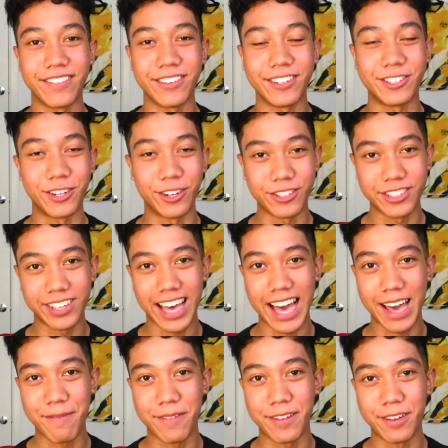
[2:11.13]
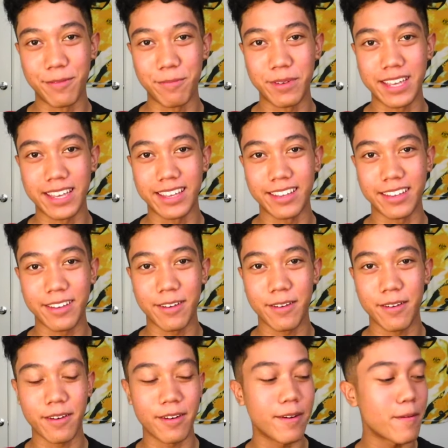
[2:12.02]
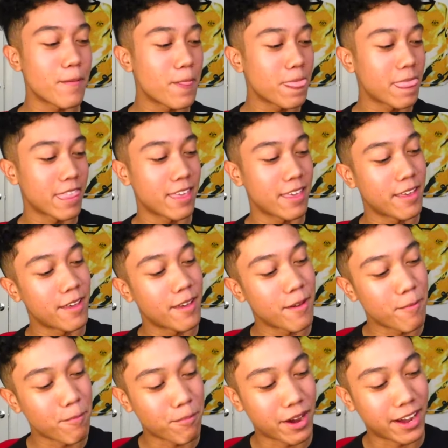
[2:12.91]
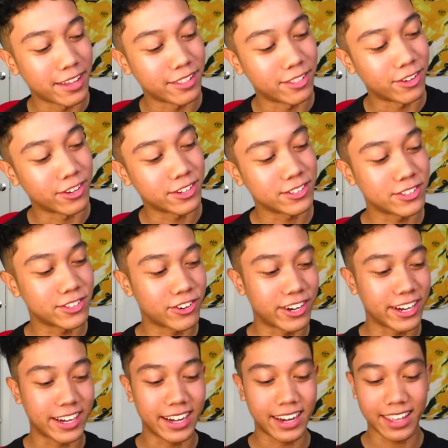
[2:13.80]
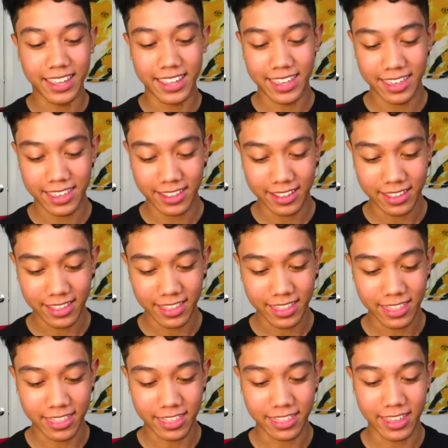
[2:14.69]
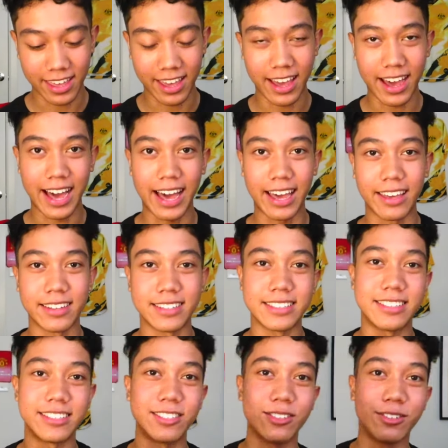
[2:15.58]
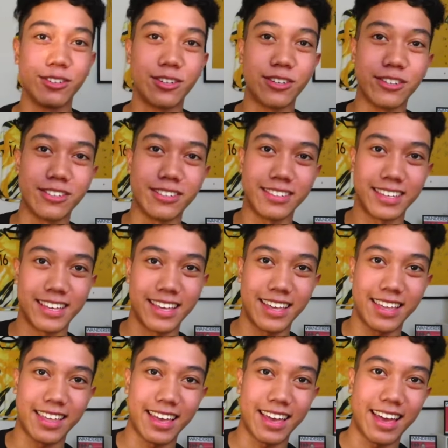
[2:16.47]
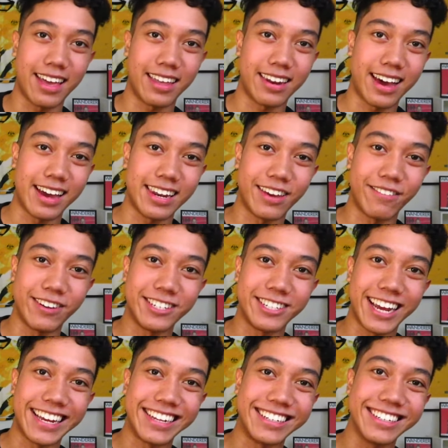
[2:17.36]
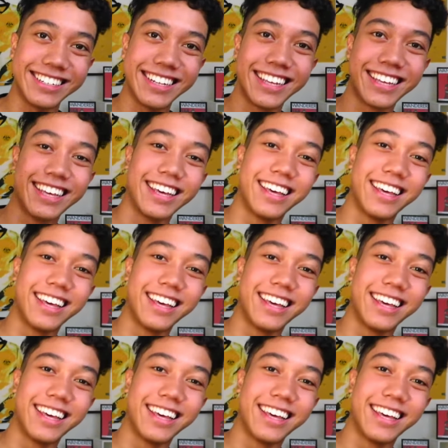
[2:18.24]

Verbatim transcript: which also happened to be my lock screen that I still use and I never changed.